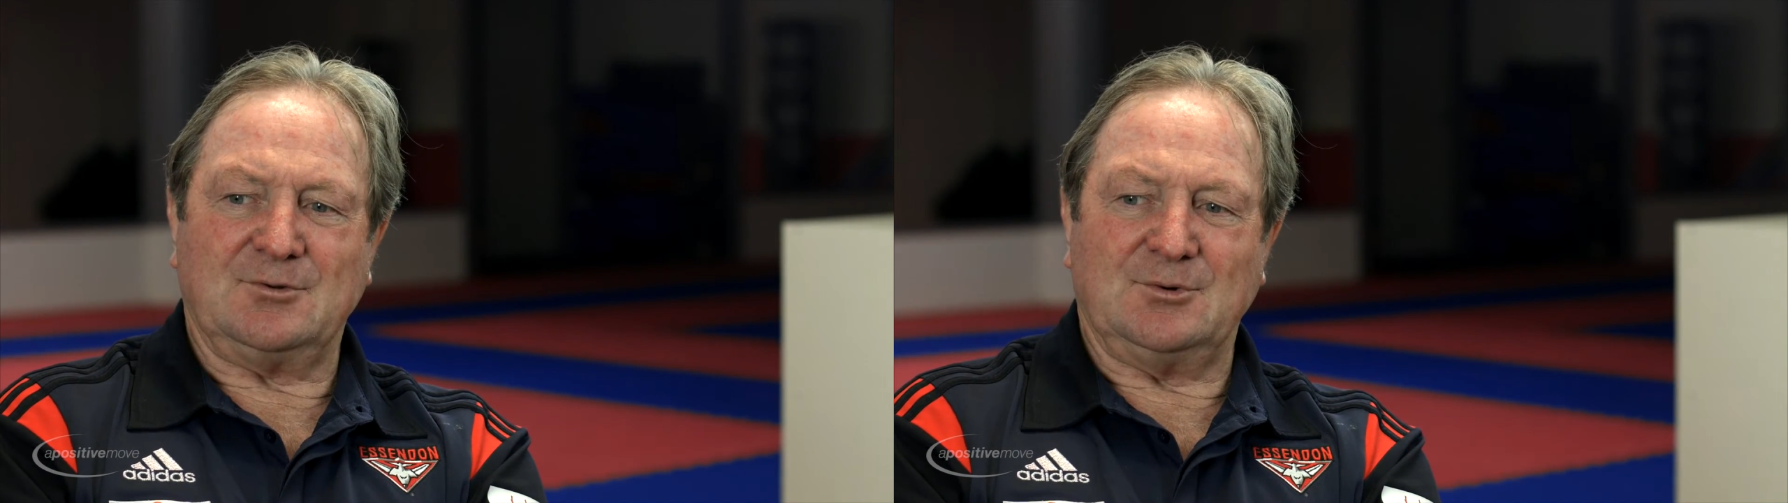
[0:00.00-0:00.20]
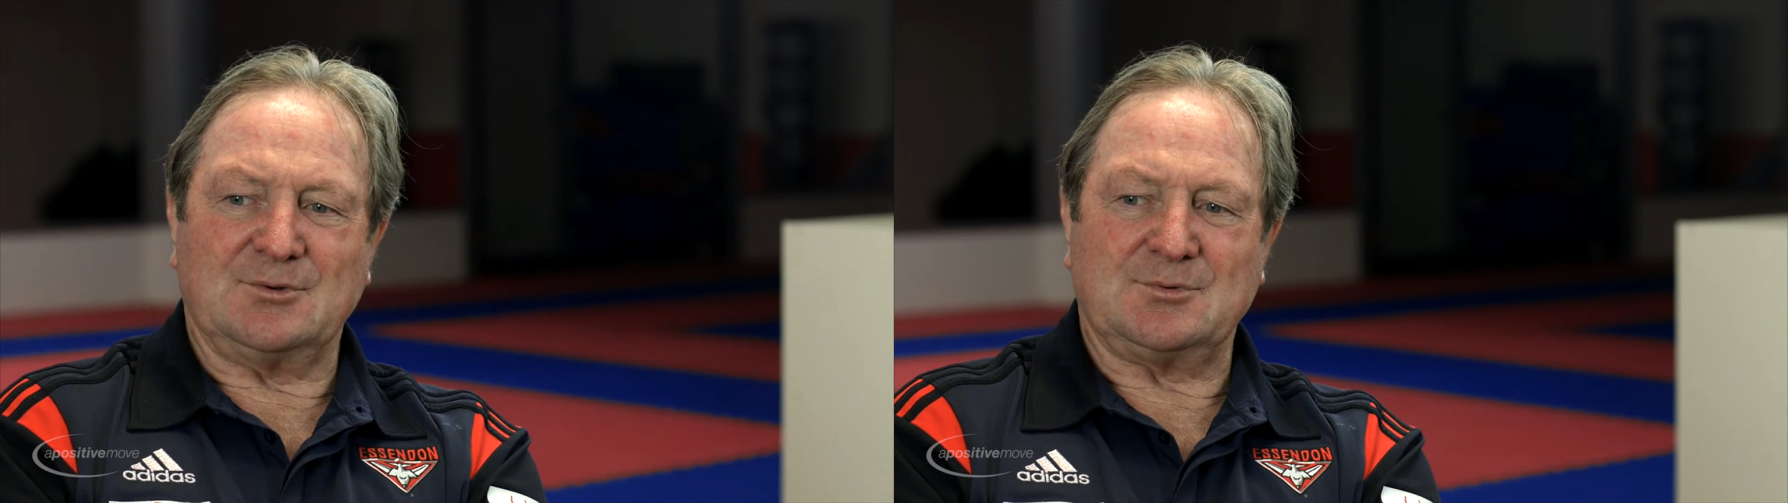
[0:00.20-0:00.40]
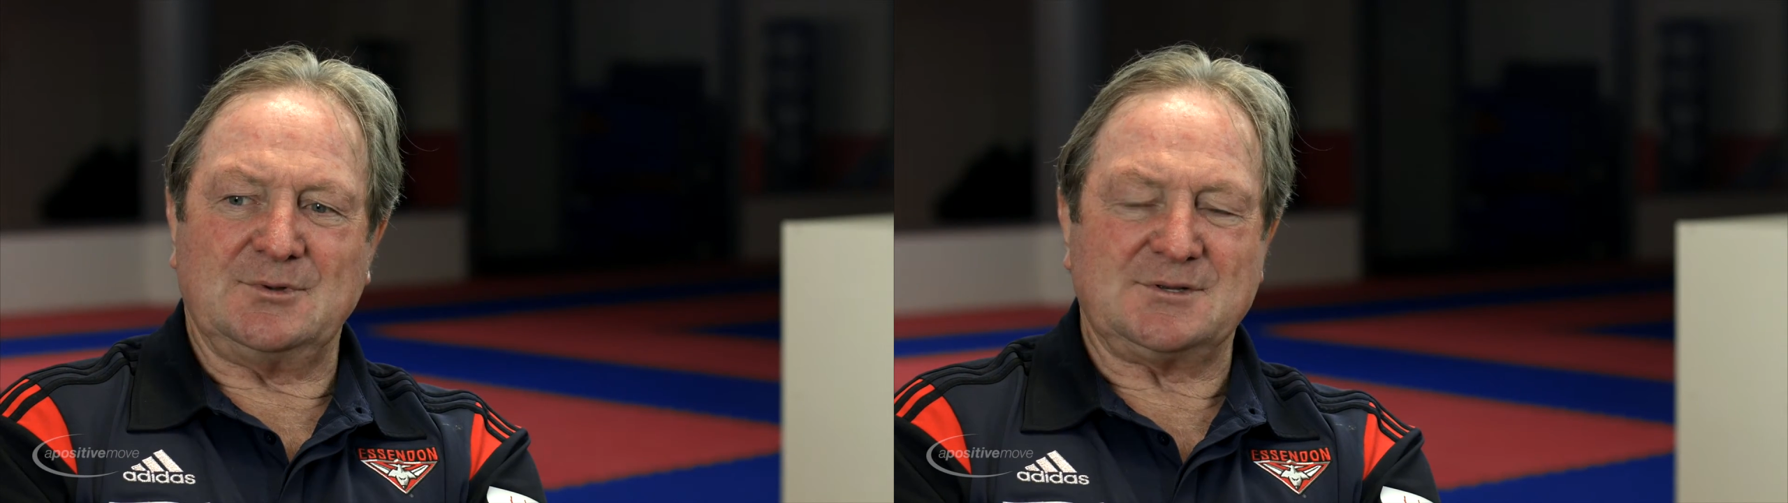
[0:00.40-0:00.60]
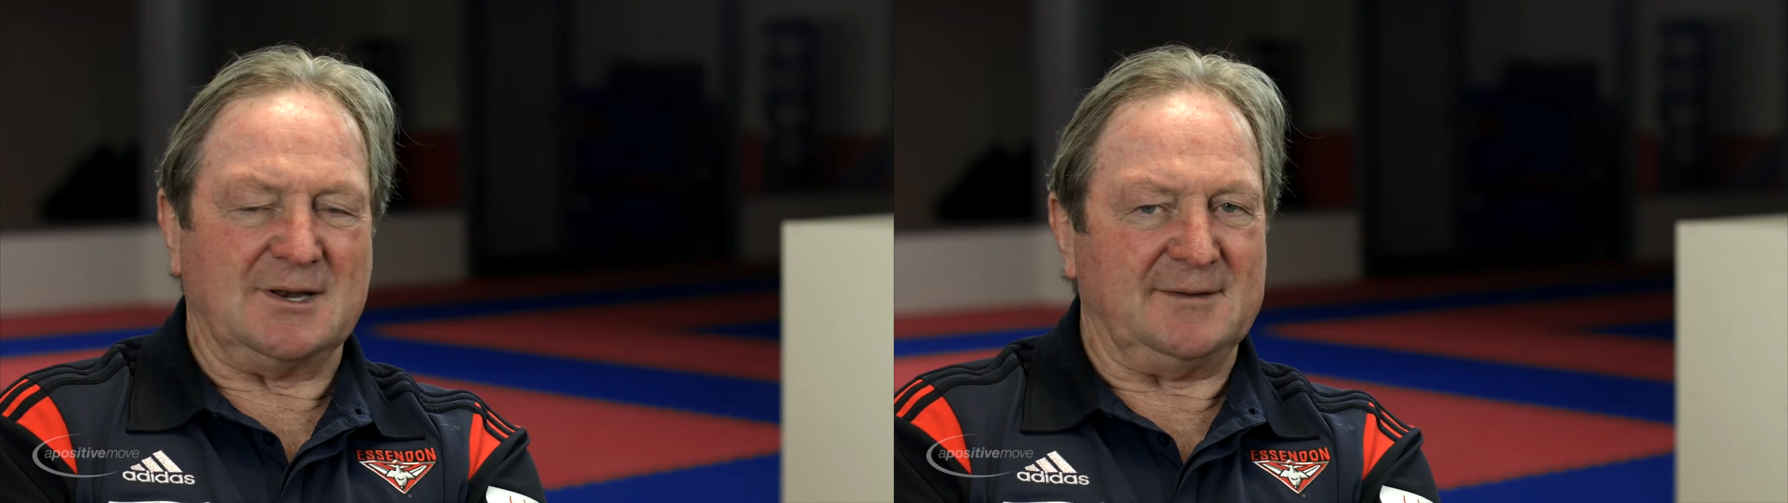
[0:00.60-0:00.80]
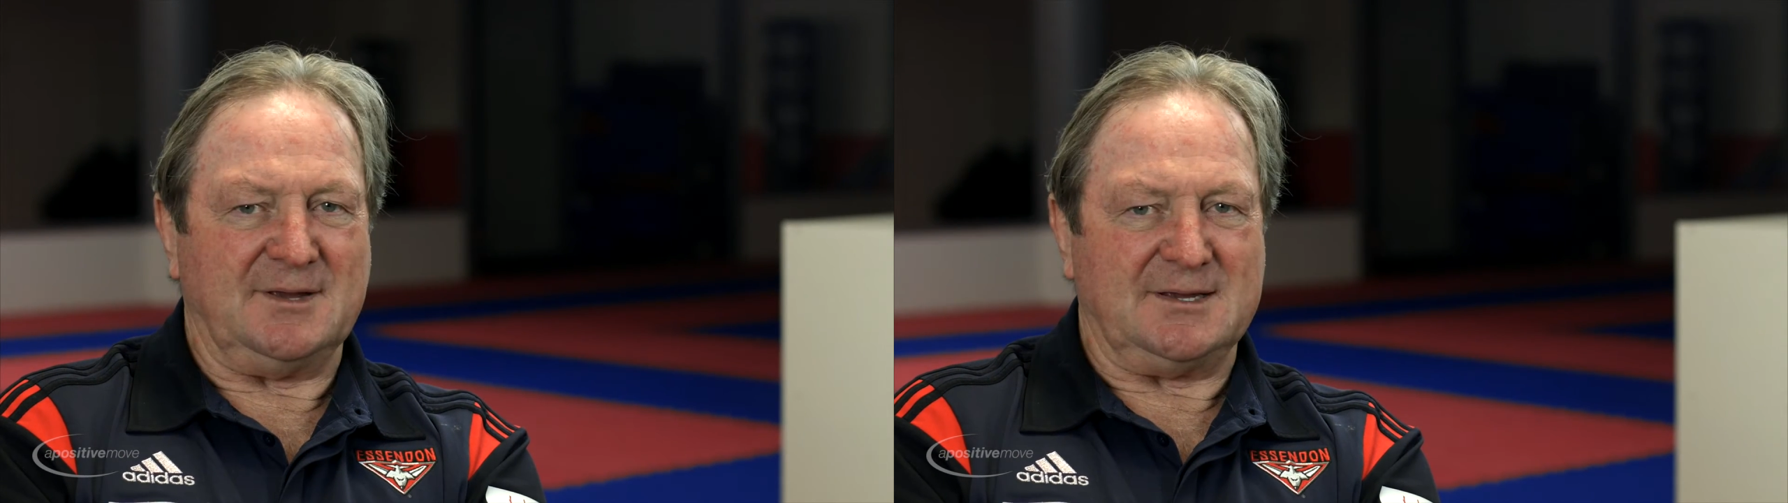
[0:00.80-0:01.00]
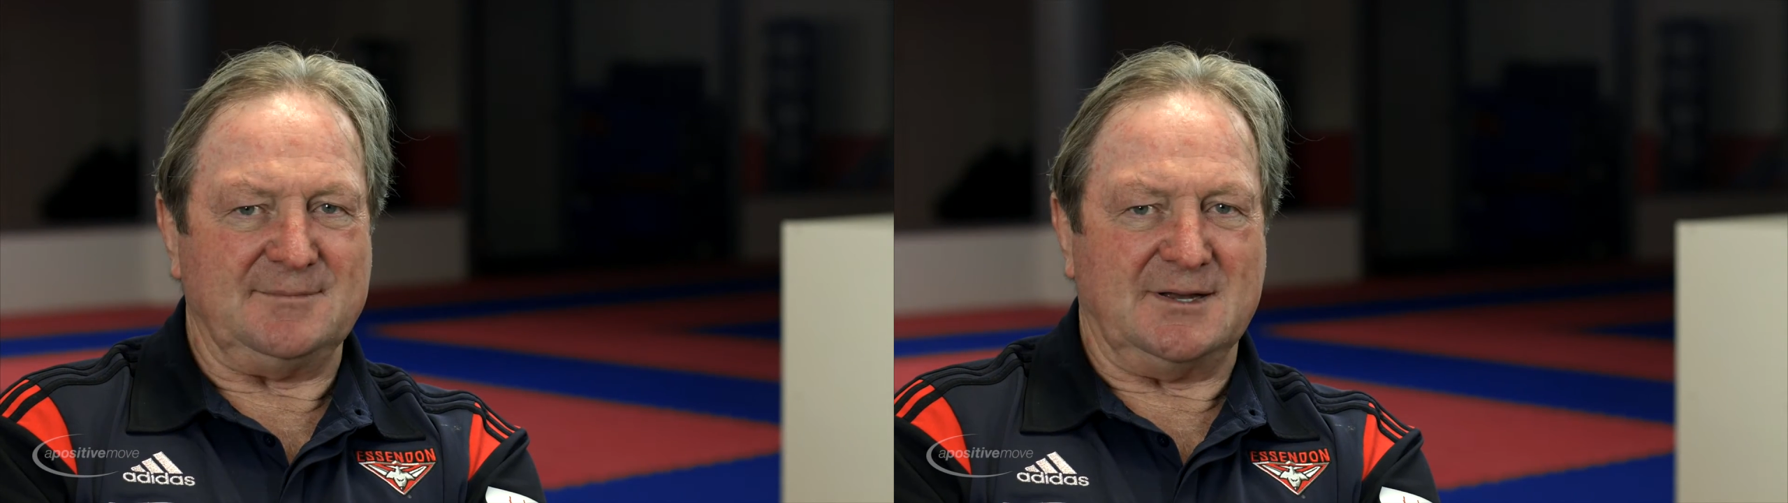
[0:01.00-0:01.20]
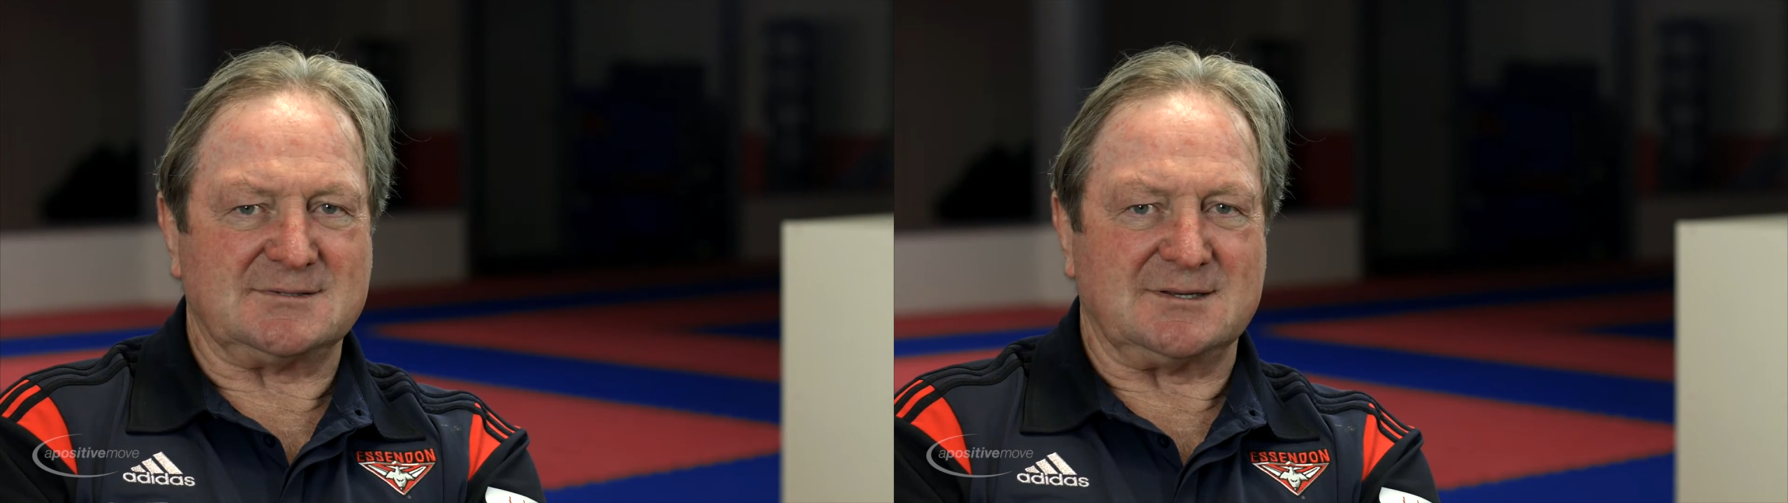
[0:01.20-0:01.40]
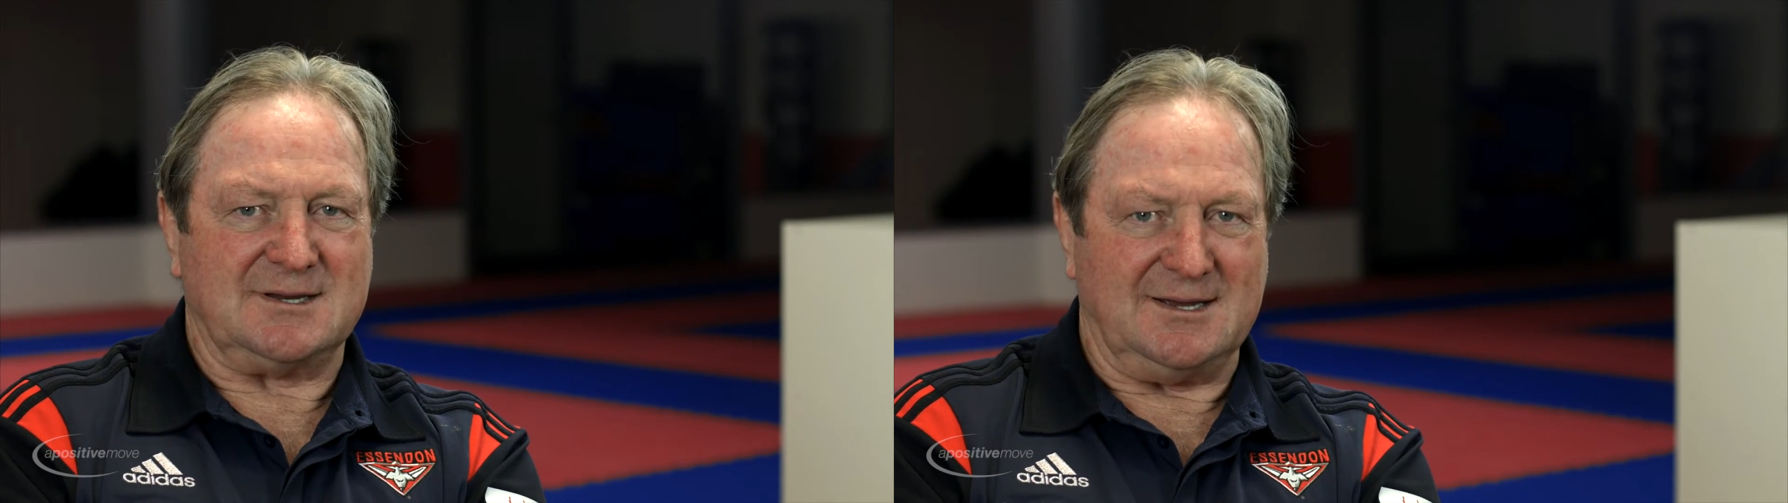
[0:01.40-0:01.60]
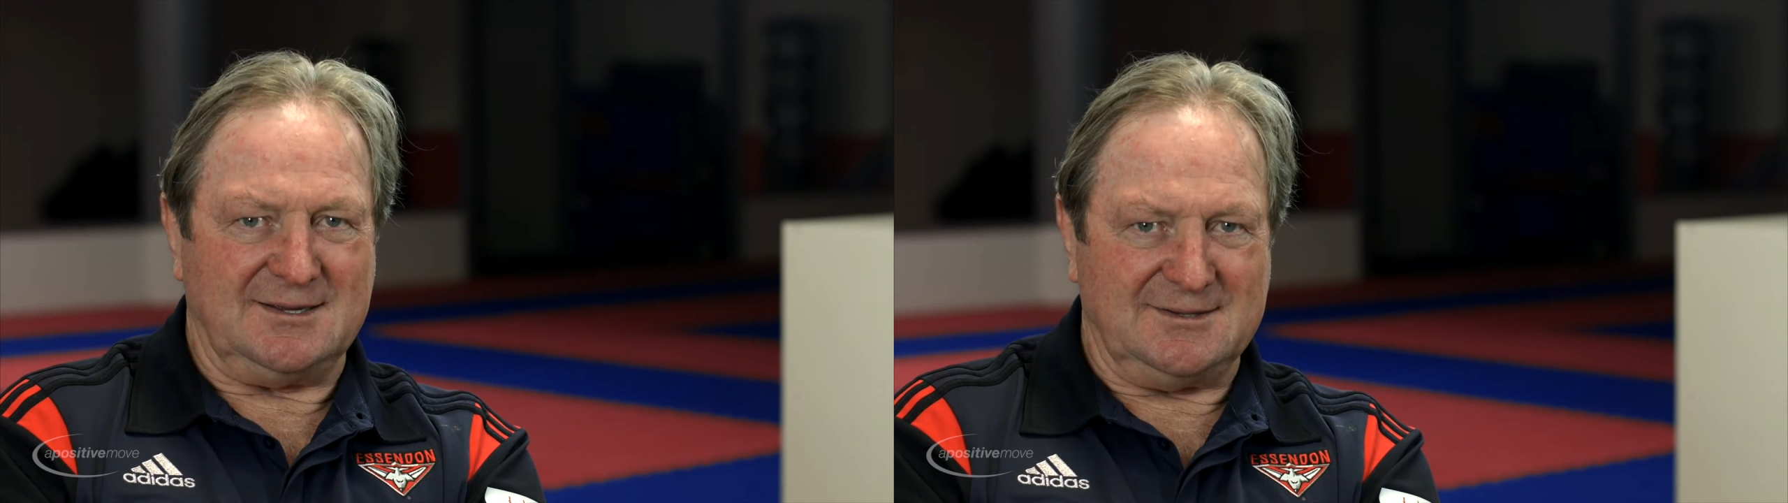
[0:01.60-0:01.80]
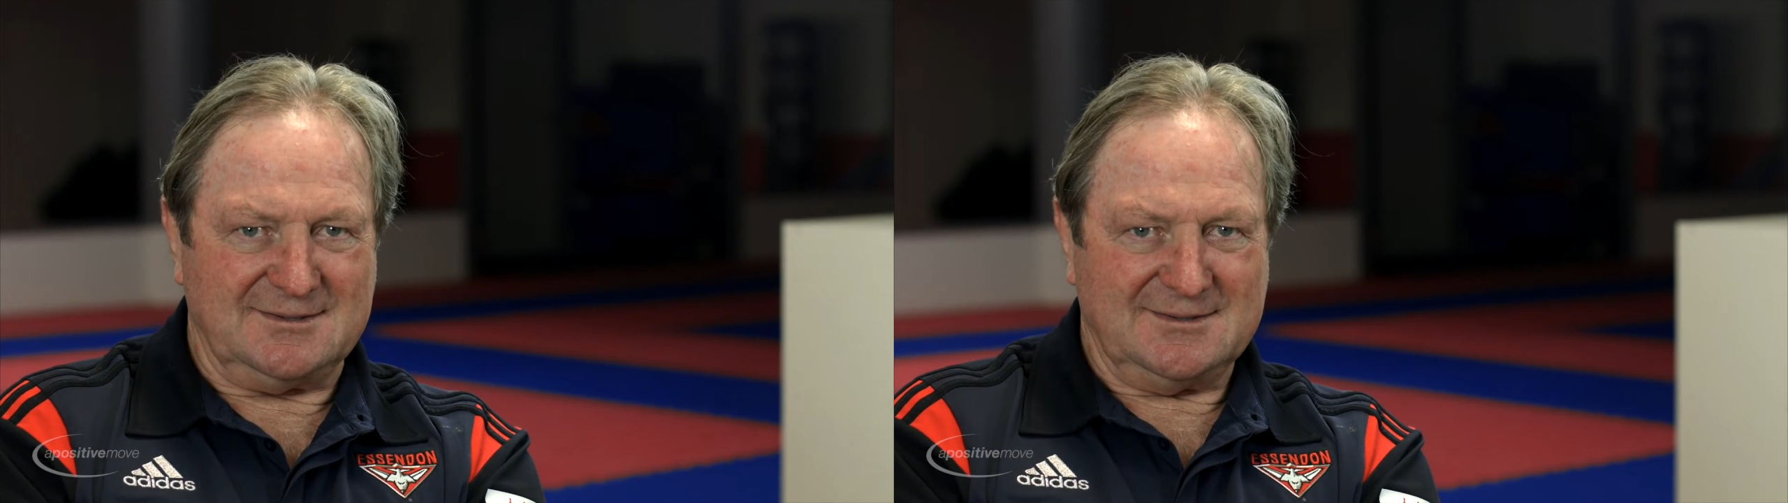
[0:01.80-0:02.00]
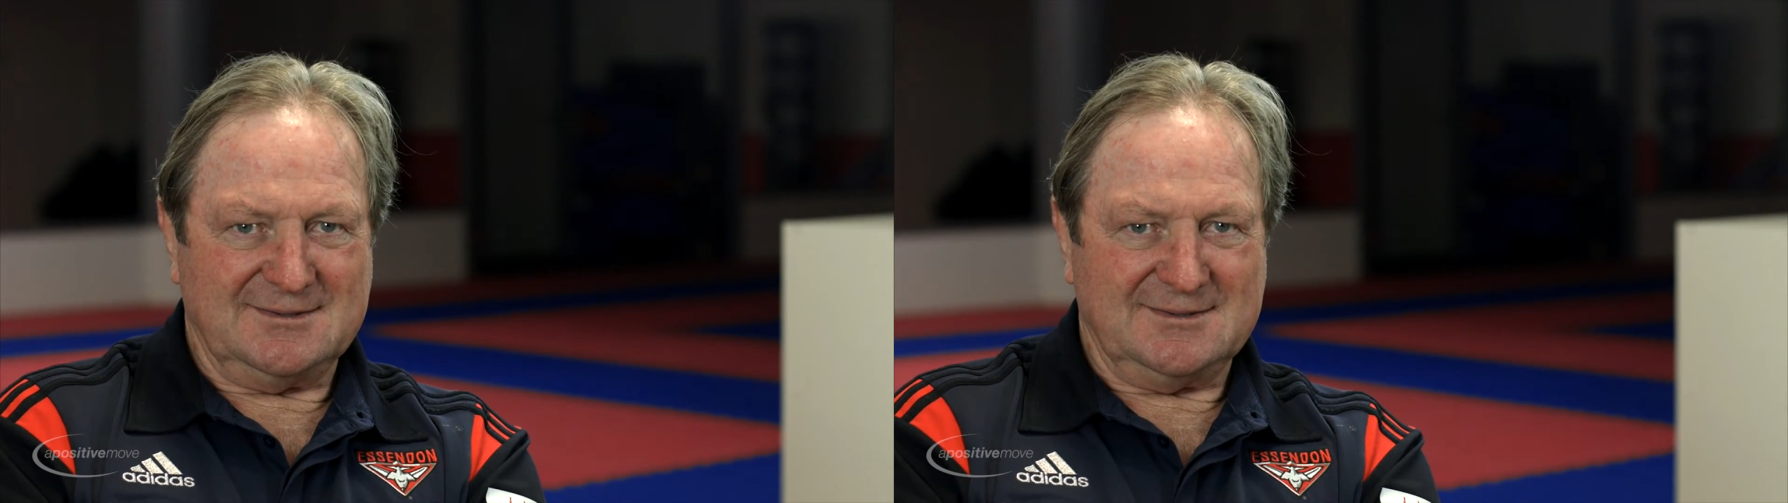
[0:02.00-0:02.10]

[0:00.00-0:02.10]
course we still have Mickey Mouse today.